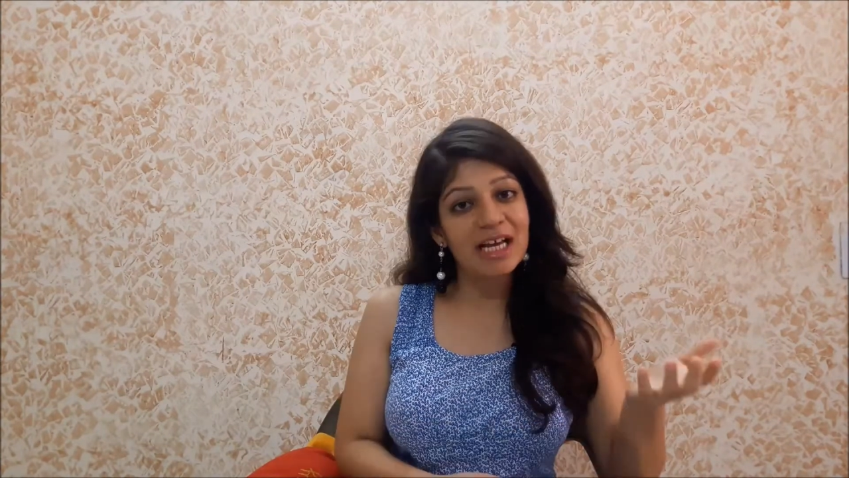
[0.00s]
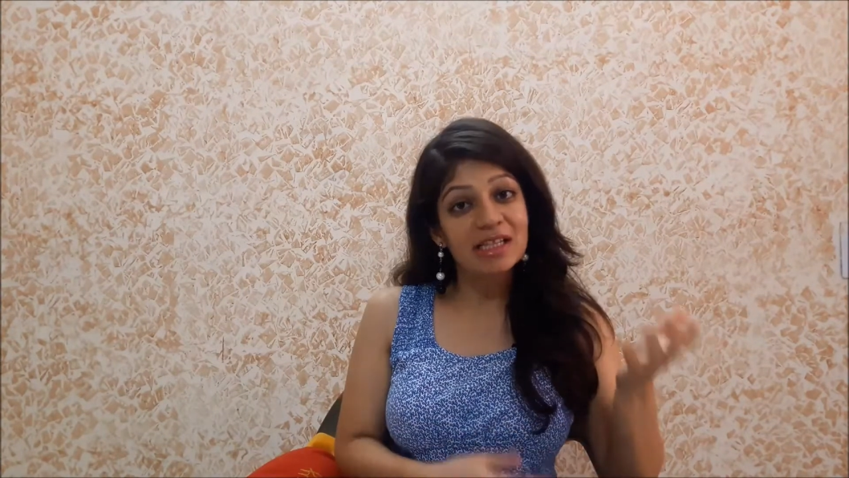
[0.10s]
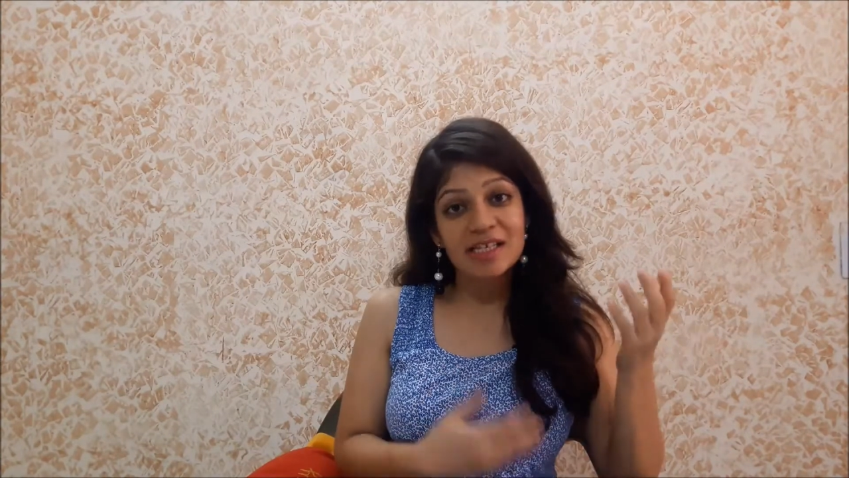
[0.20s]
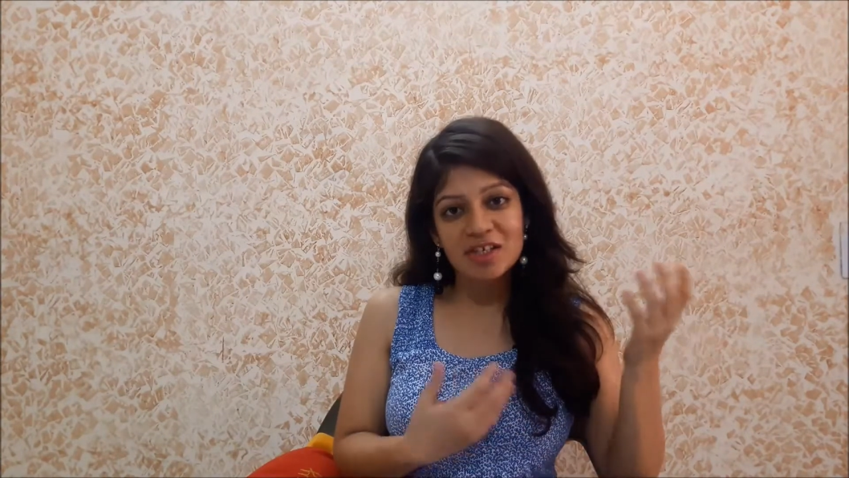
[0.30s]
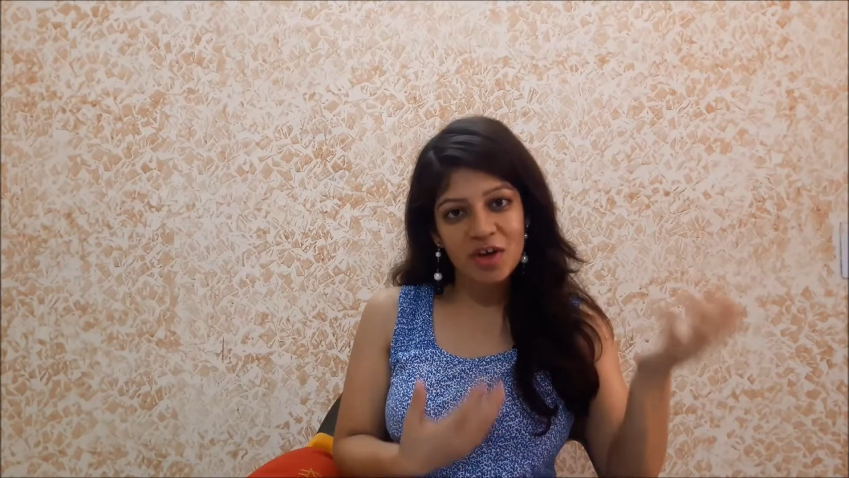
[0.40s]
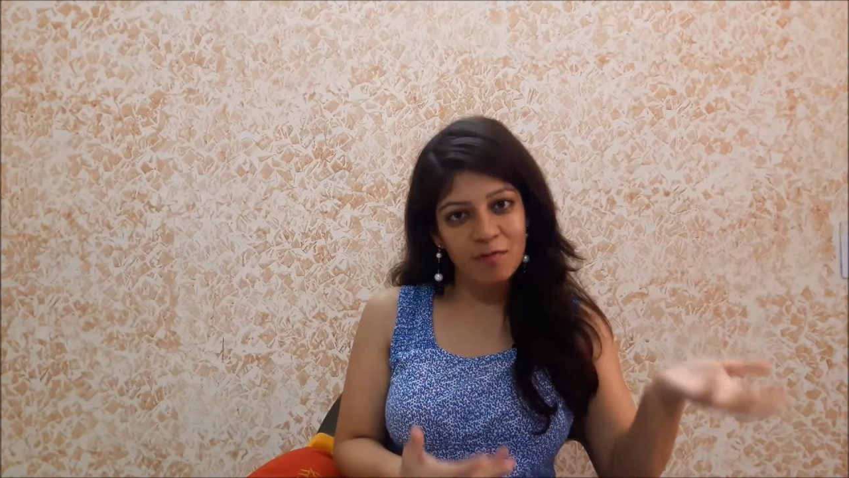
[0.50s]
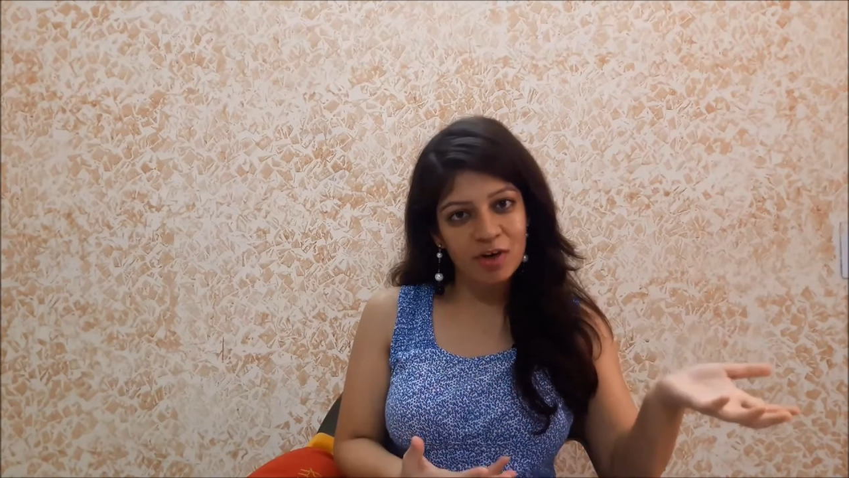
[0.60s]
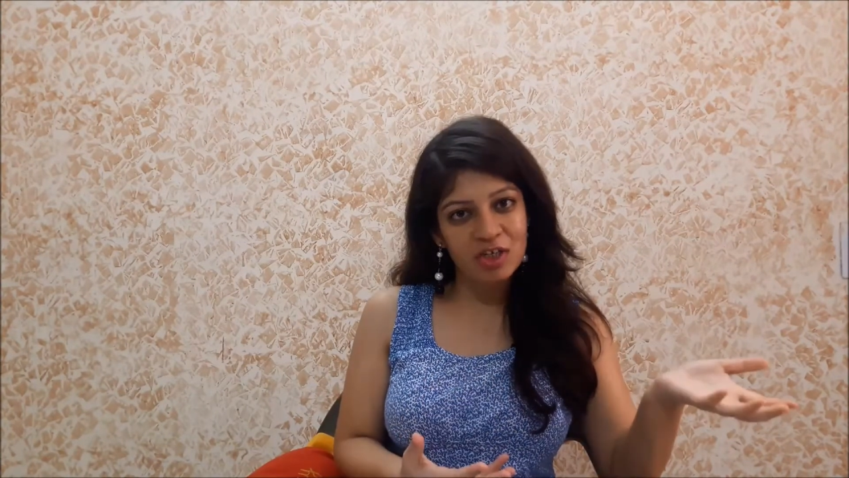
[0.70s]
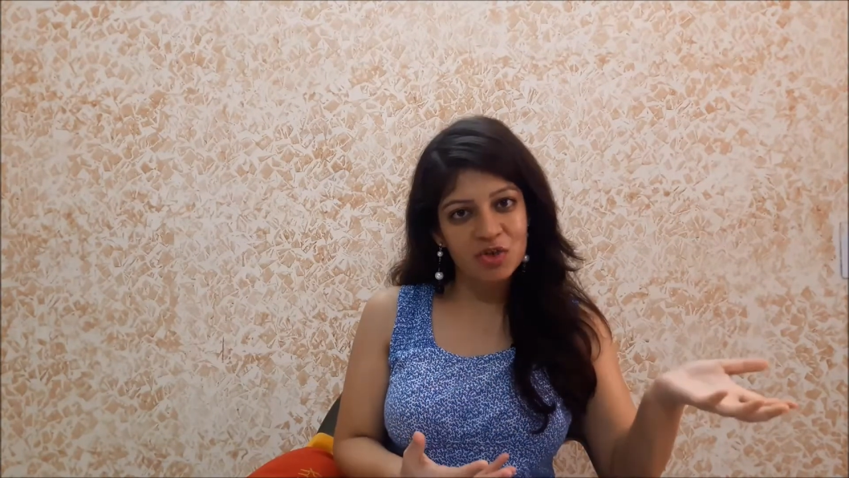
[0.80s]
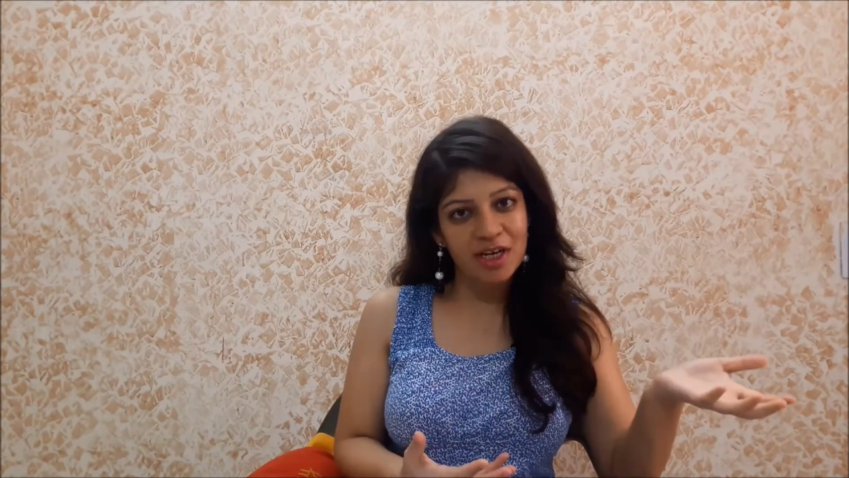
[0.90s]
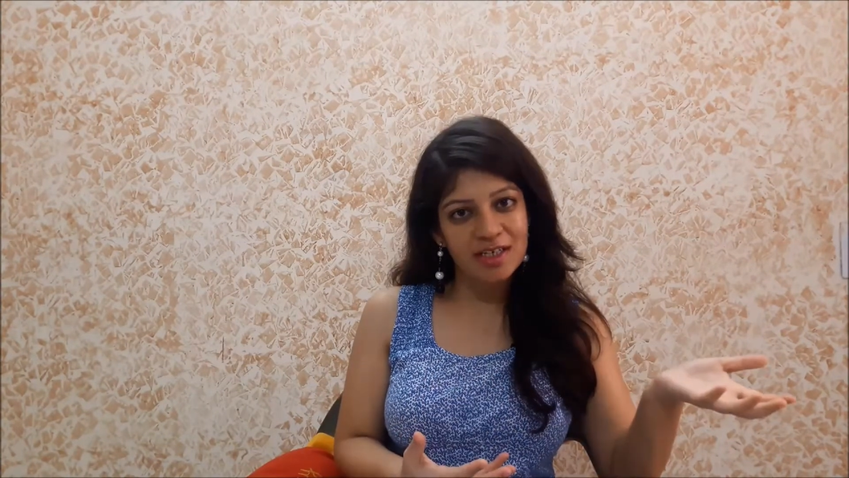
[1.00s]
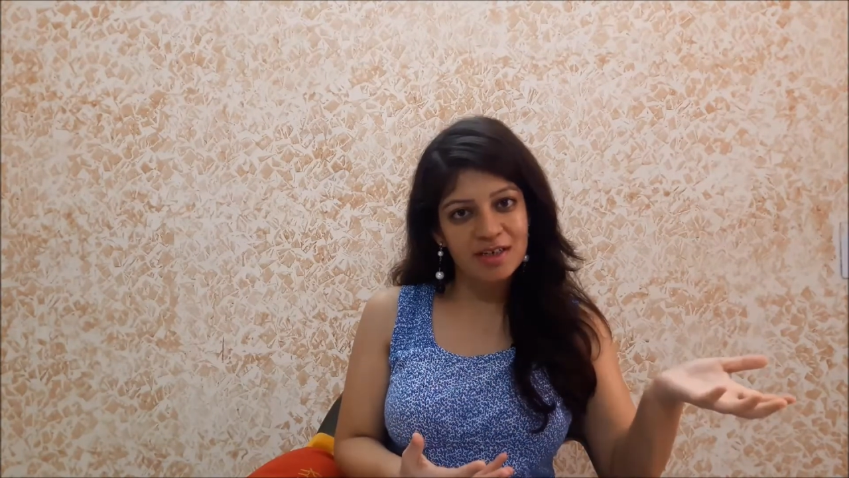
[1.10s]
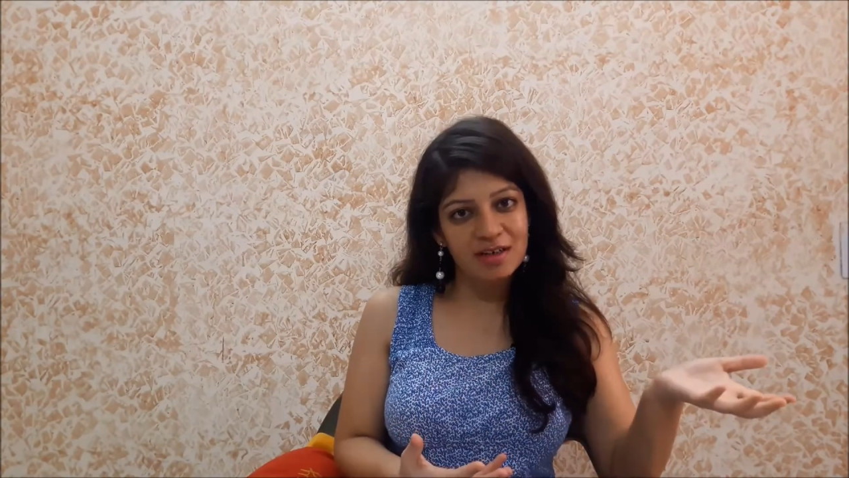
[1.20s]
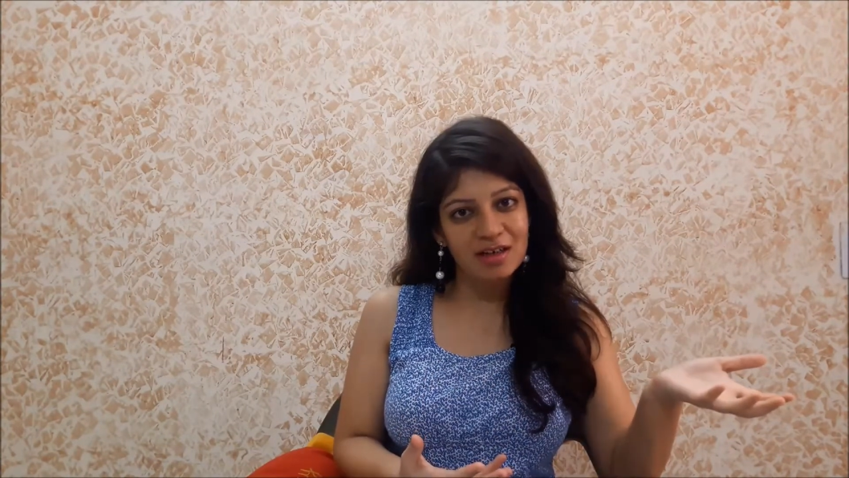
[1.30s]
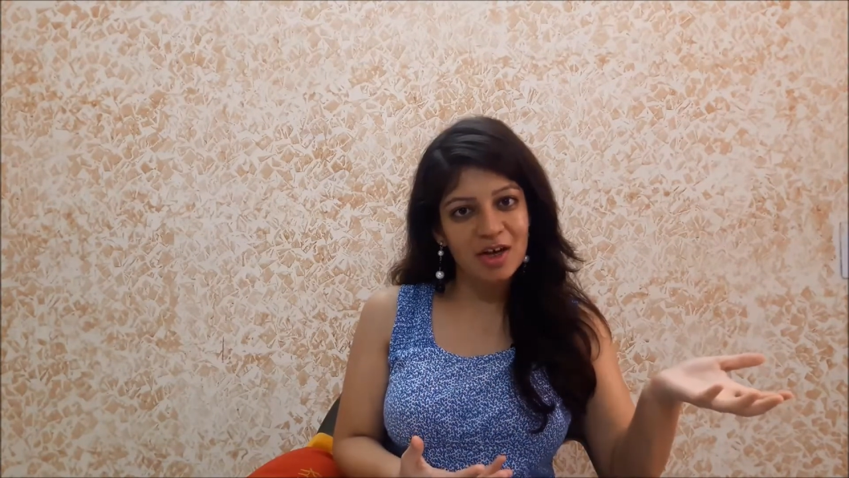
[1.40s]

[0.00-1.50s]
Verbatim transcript: that this refrigerator